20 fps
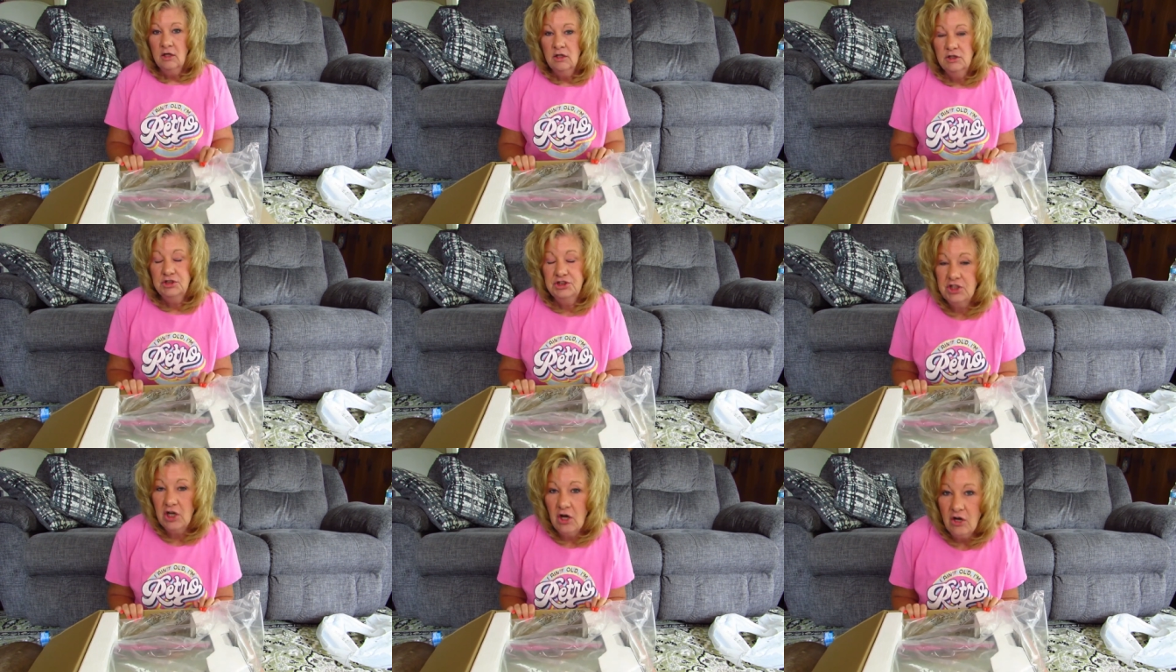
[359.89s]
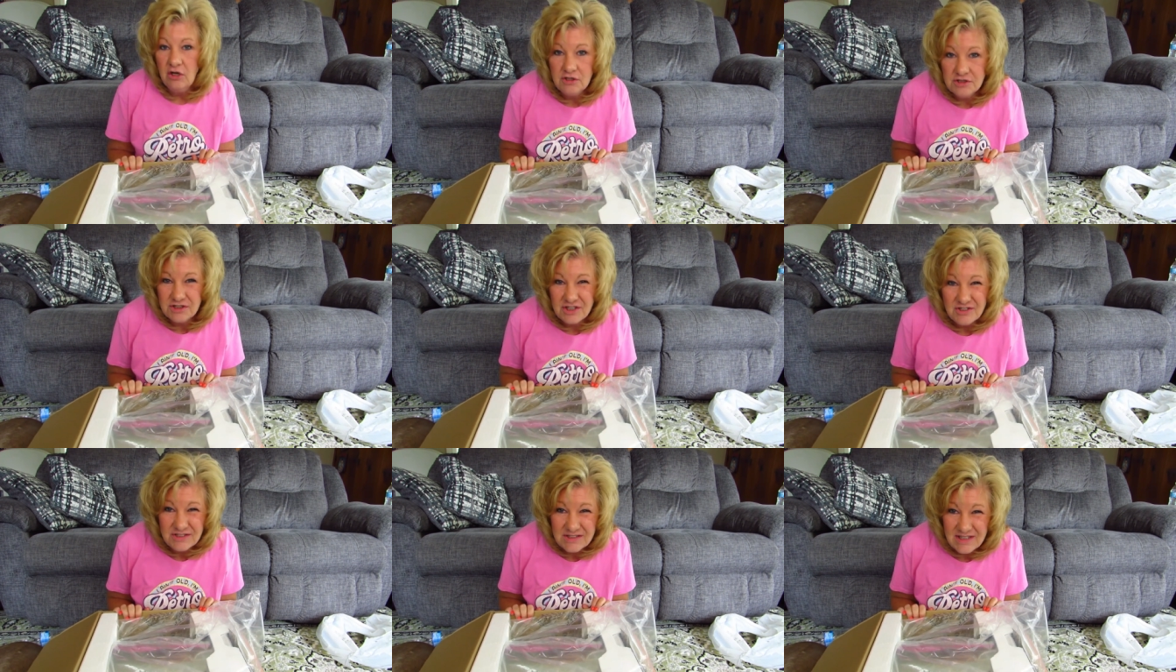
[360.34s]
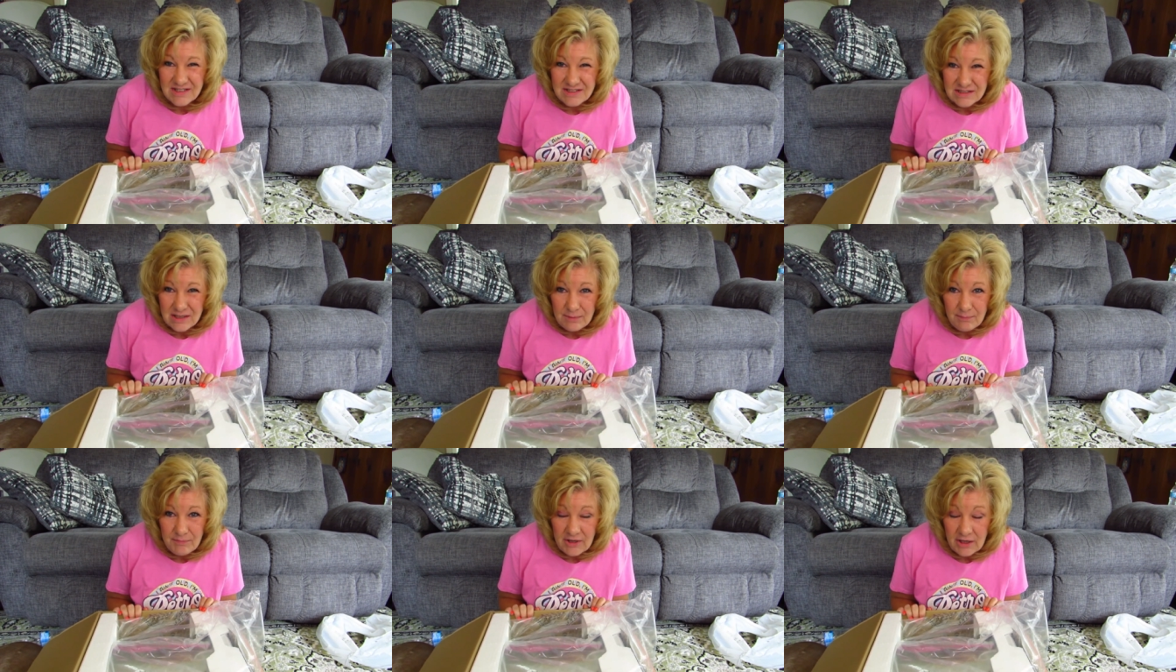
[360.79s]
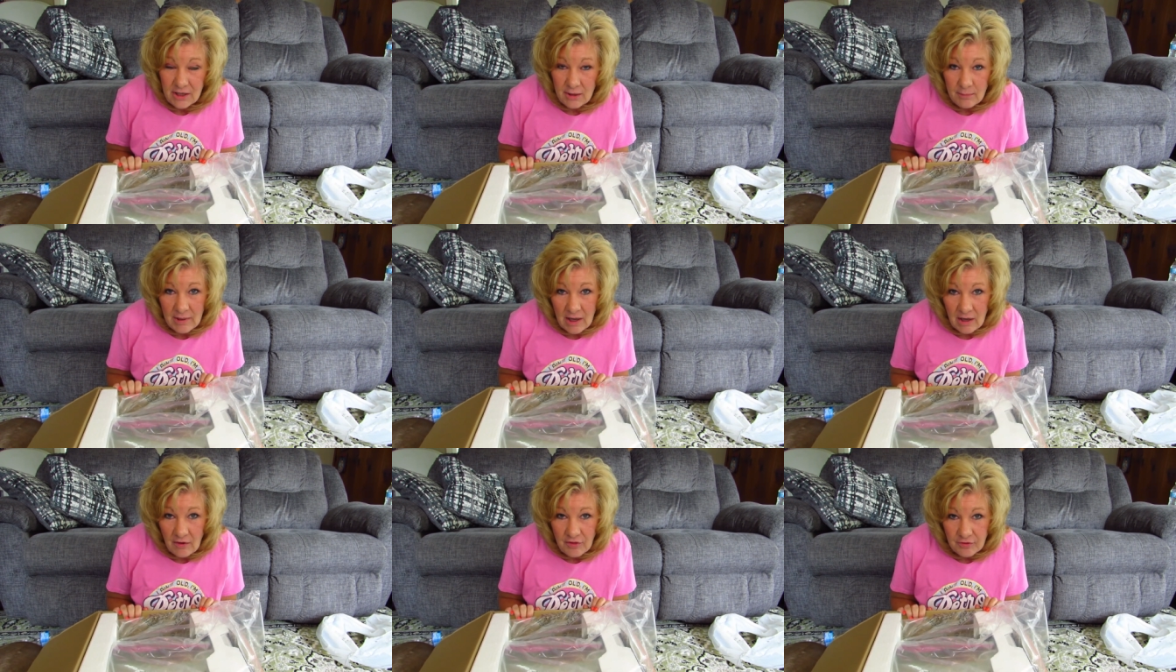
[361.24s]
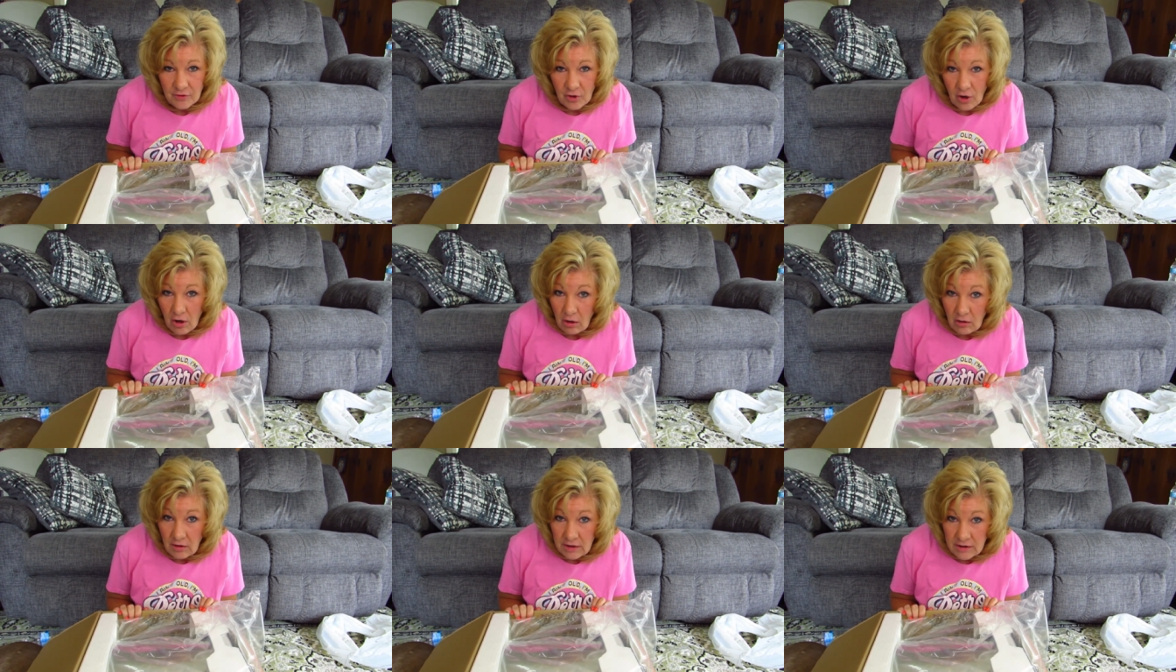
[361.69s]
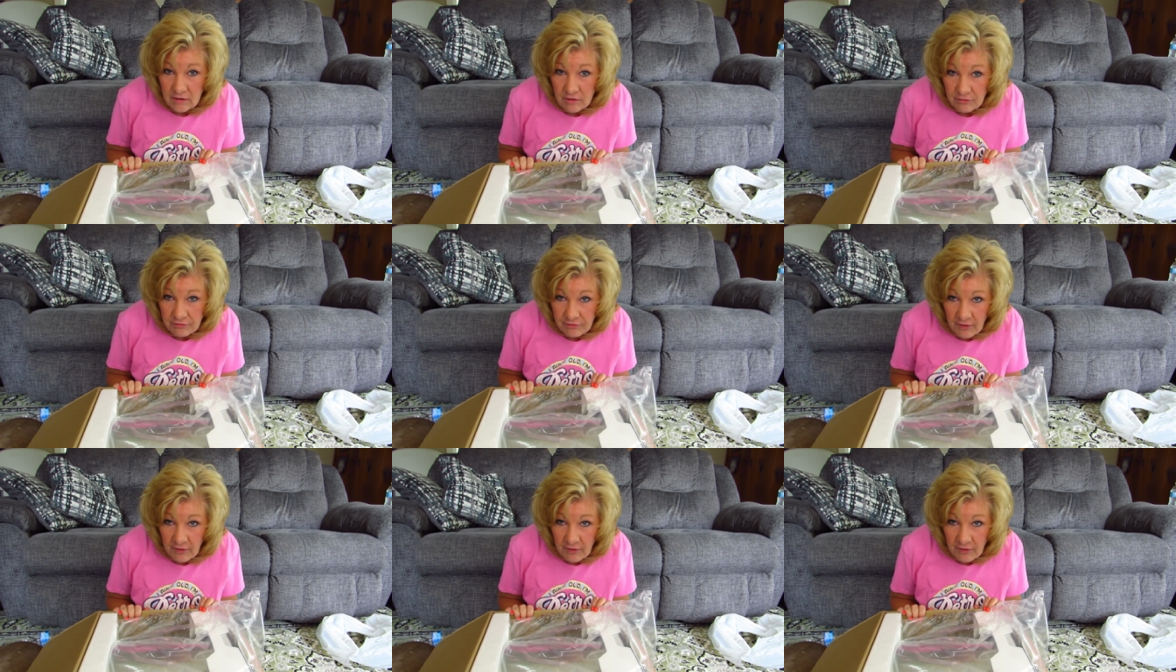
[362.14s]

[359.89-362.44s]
She also said something about calling the